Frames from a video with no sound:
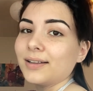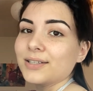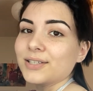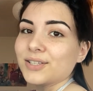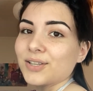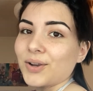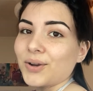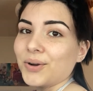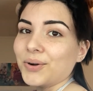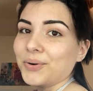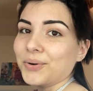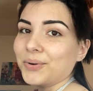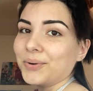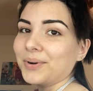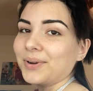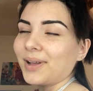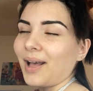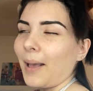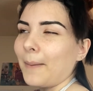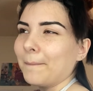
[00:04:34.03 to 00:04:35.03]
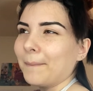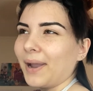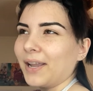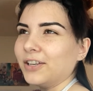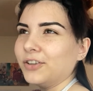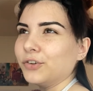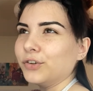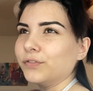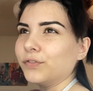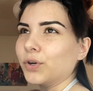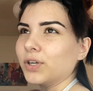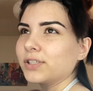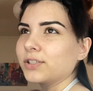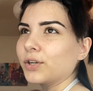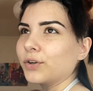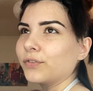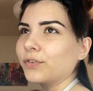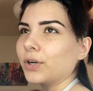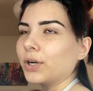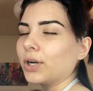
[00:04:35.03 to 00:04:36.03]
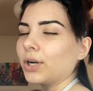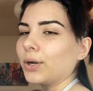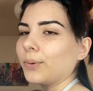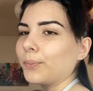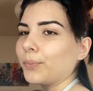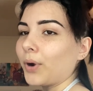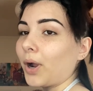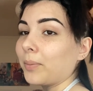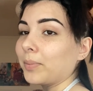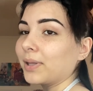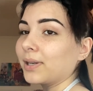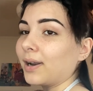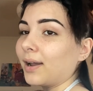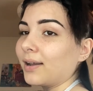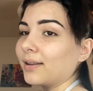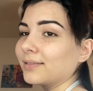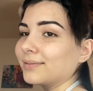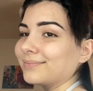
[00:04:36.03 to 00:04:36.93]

So I might do a voiceover, probably not.